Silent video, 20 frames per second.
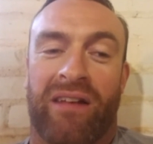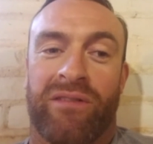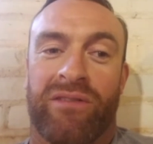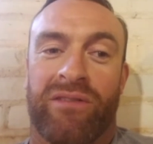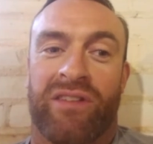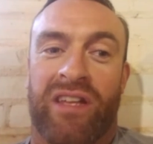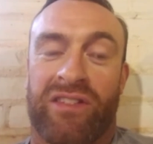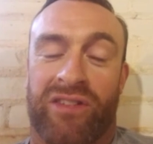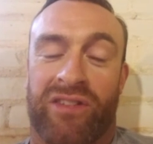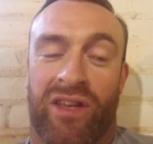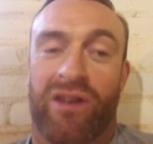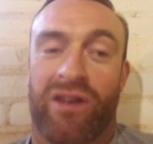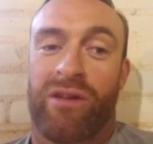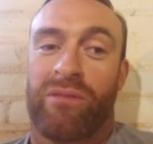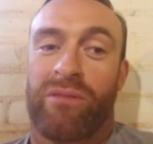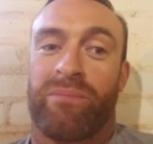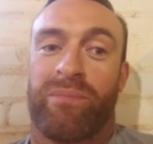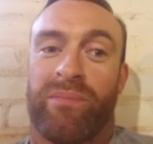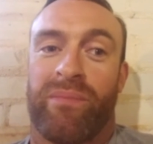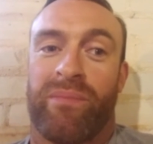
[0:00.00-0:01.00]
is going
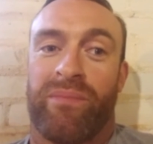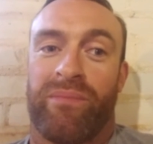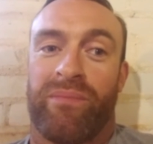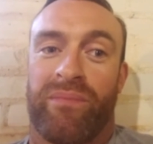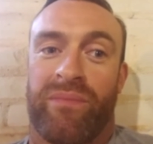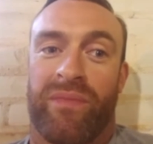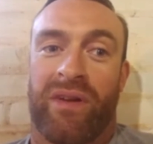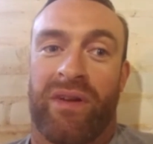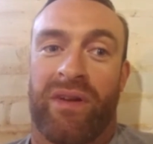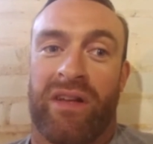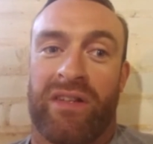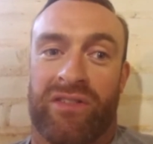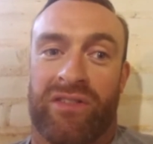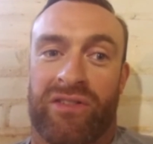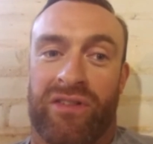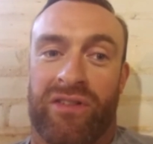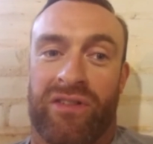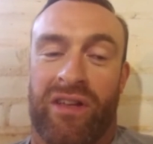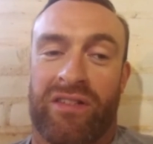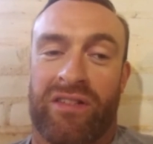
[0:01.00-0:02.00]
to,
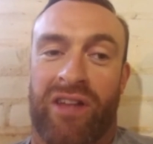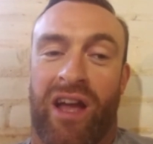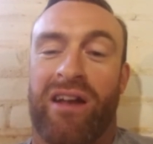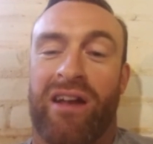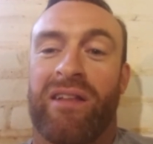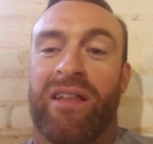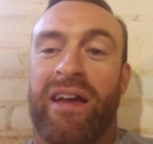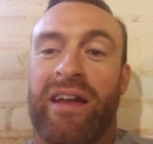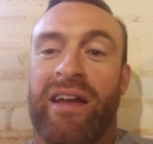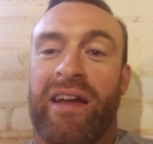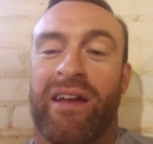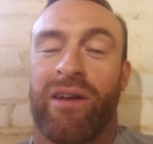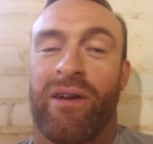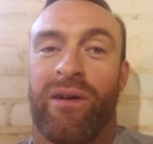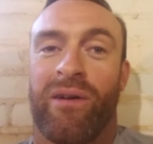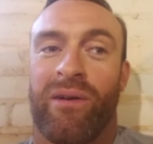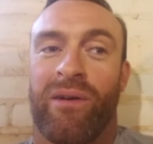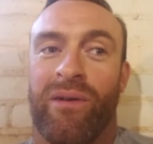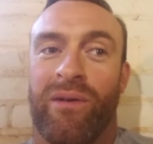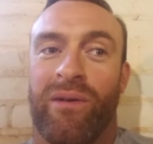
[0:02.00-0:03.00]
it's kind of like,
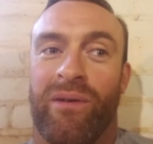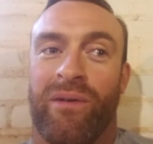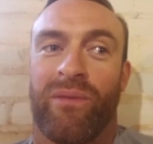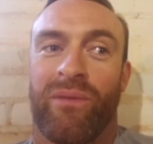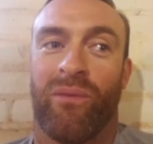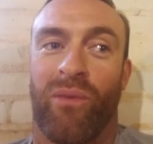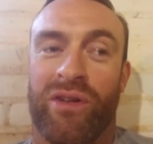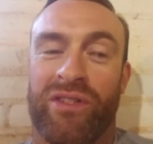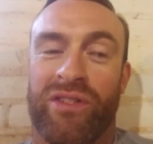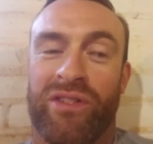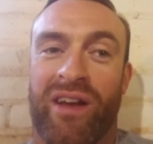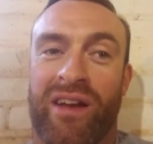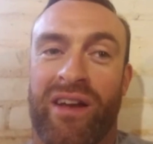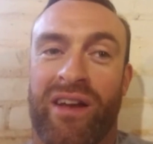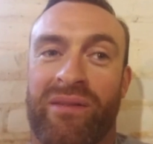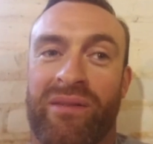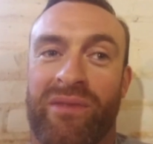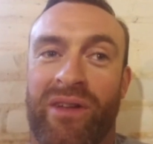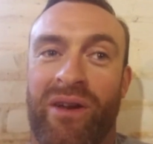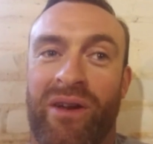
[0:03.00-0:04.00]
once
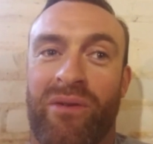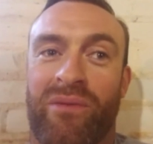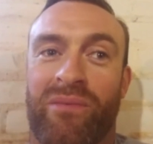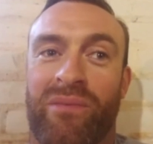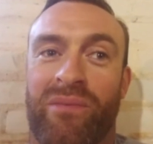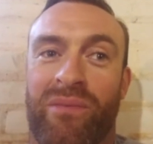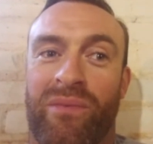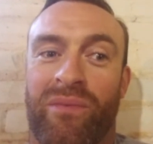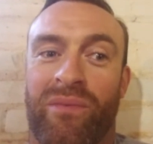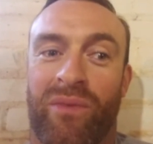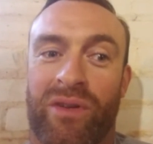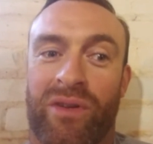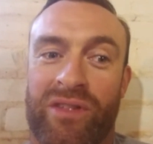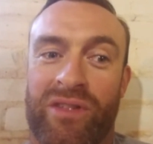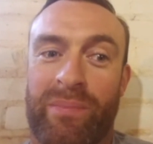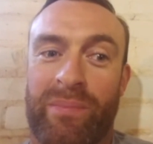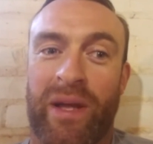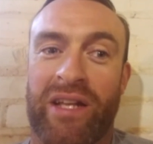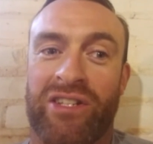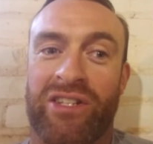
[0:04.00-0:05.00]
I
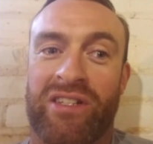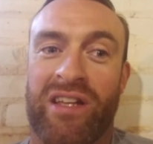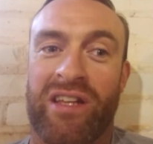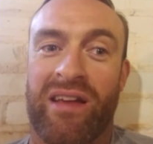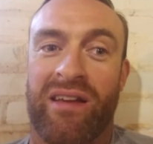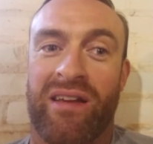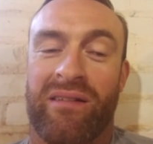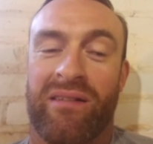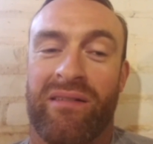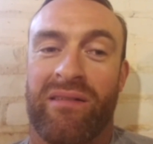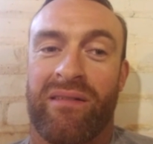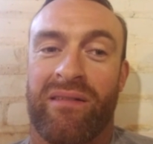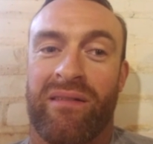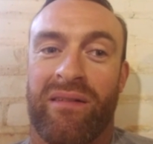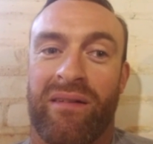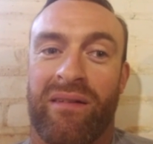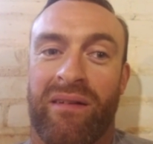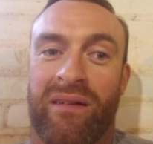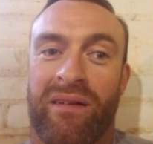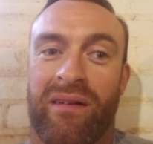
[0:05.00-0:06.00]
pitched it,
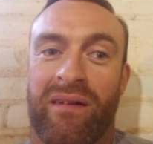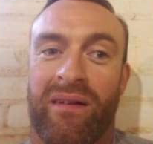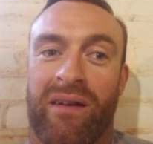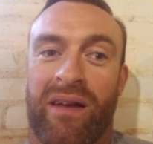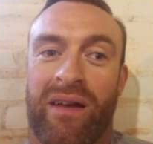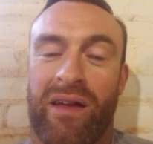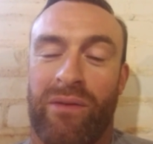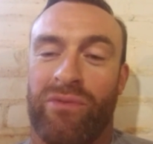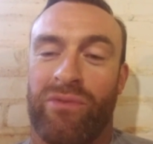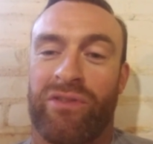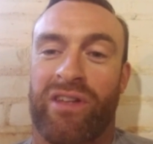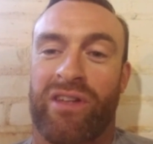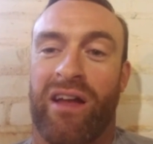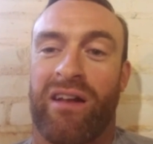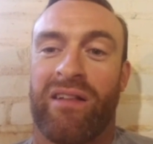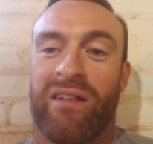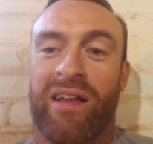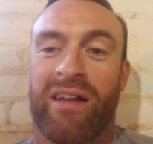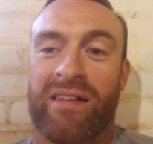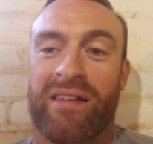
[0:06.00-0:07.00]
it was kind
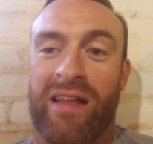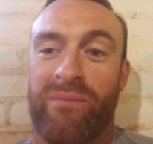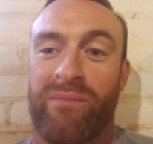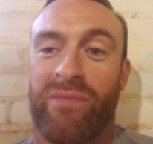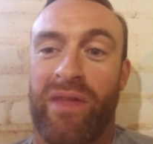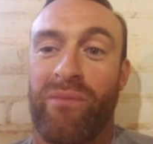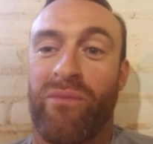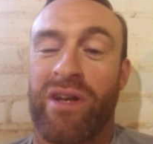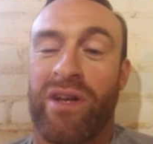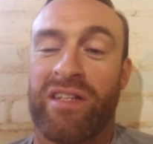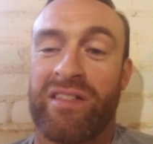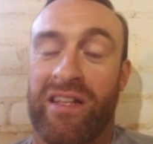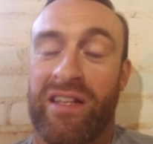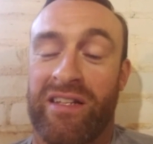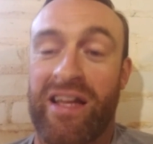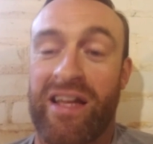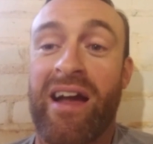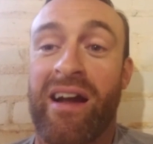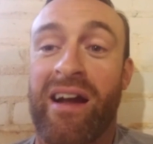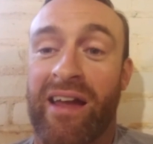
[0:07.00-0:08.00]
of like, then when he said,
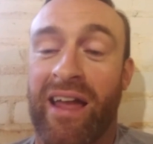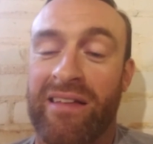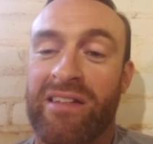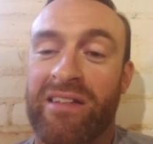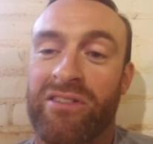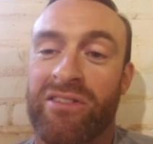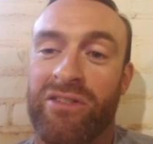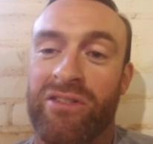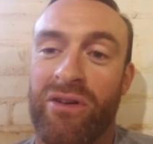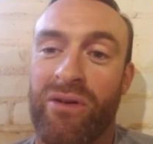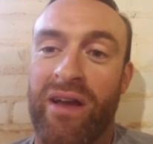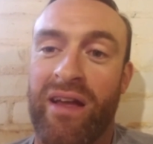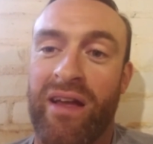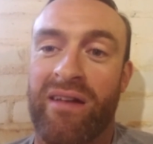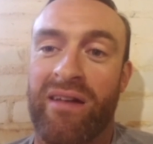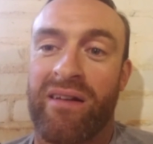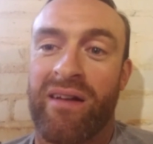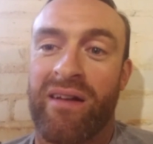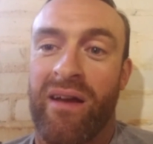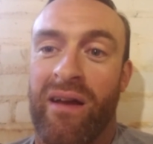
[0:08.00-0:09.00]
yeah, okay, let's do it,
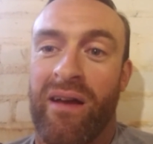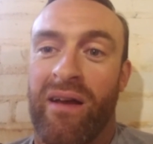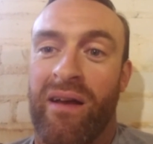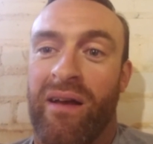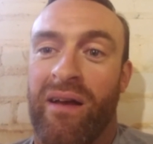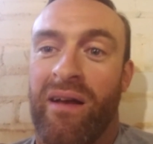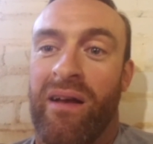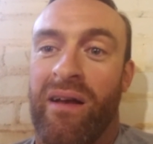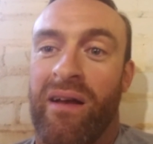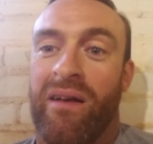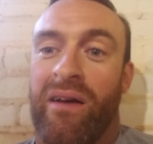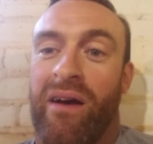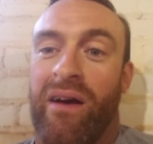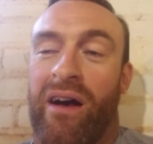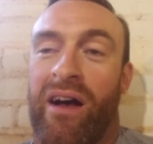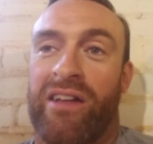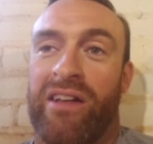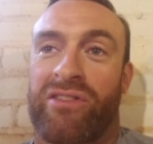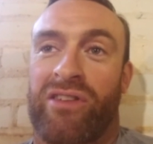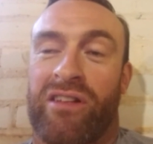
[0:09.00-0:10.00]

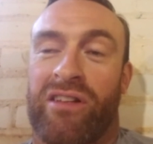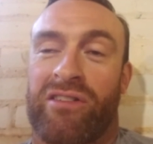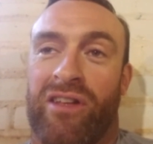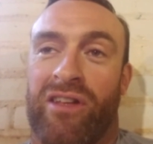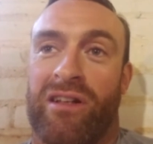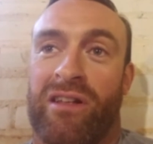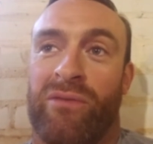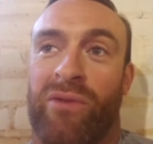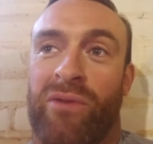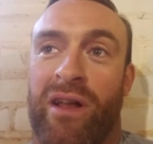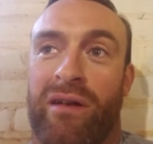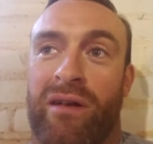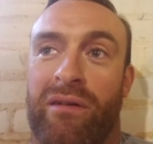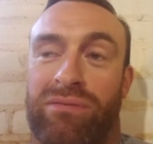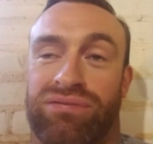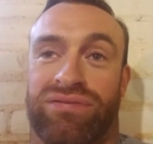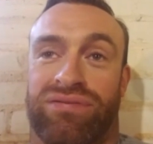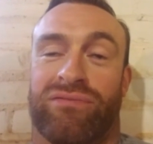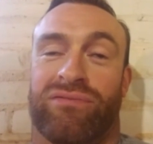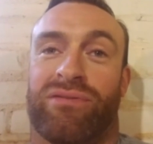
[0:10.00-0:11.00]
I suddenly went,
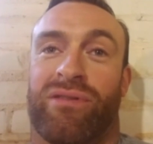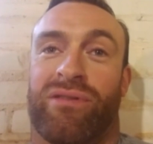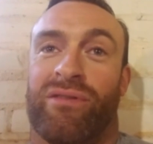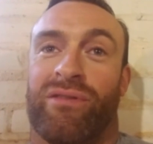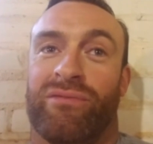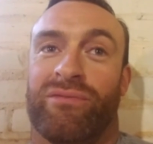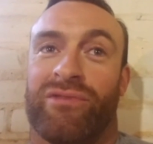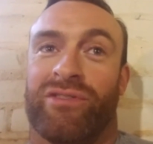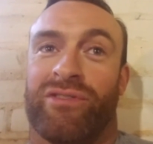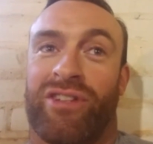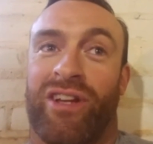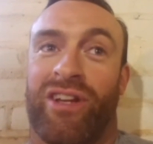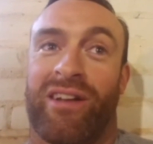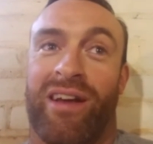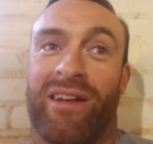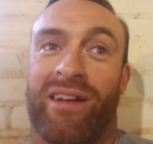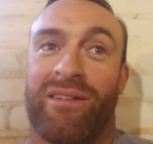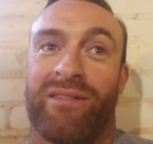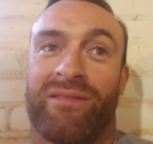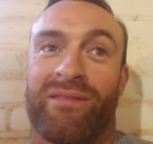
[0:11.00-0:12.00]
shit,
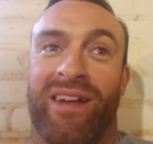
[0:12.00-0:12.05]
I've